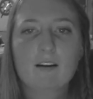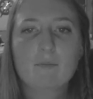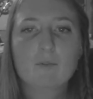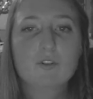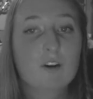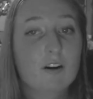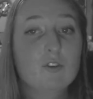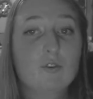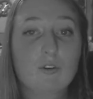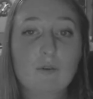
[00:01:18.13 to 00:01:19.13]
Your starting
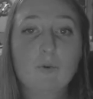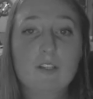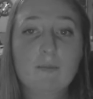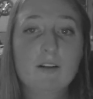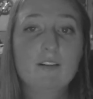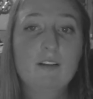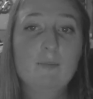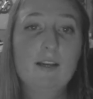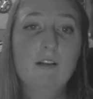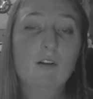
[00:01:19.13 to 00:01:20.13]
jewelry will typically
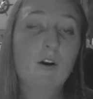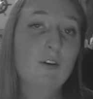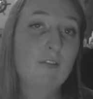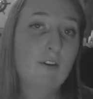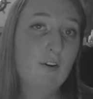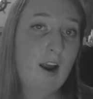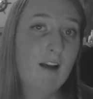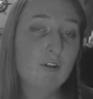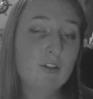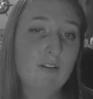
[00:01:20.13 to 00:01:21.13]
be longer than your
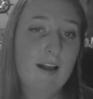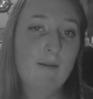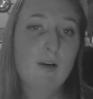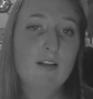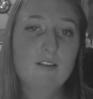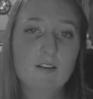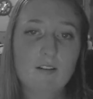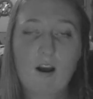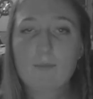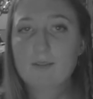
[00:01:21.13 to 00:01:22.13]
average labret to
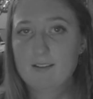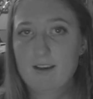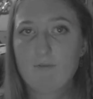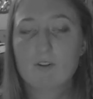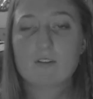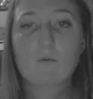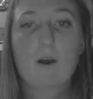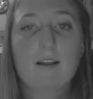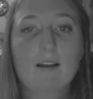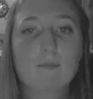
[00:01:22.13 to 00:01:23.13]
compensate for the
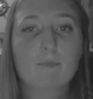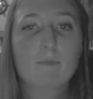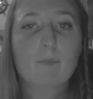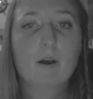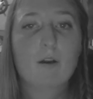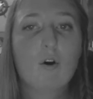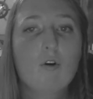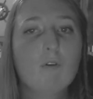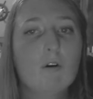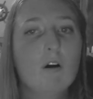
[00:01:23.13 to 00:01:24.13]
swelling. But
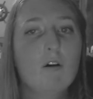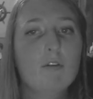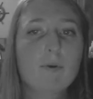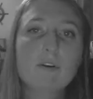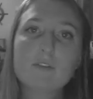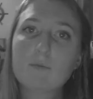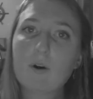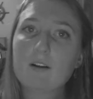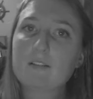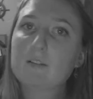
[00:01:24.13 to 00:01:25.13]
overall, the piercing
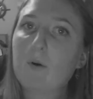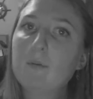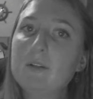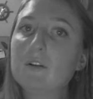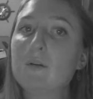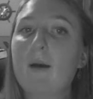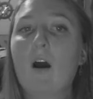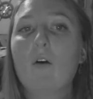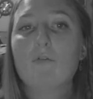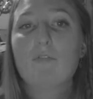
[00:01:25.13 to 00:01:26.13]
process probably took
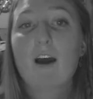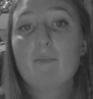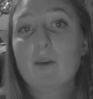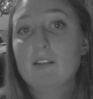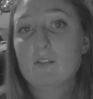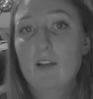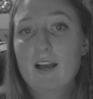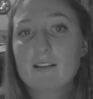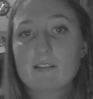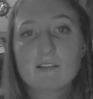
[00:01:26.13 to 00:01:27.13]
about 5 minutes or
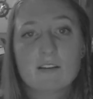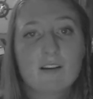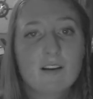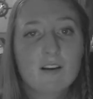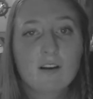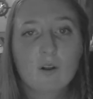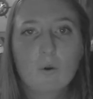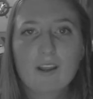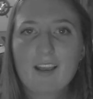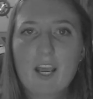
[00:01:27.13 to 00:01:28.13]
less,
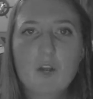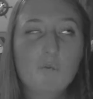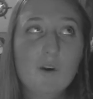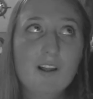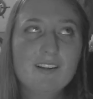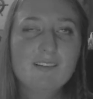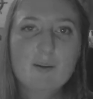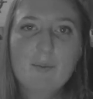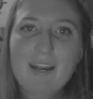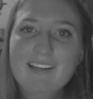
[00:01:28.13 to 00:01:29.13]
quick and relatively
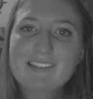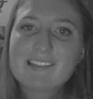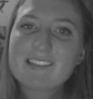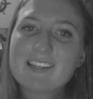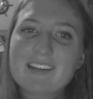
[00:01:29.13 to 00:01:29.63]
painless.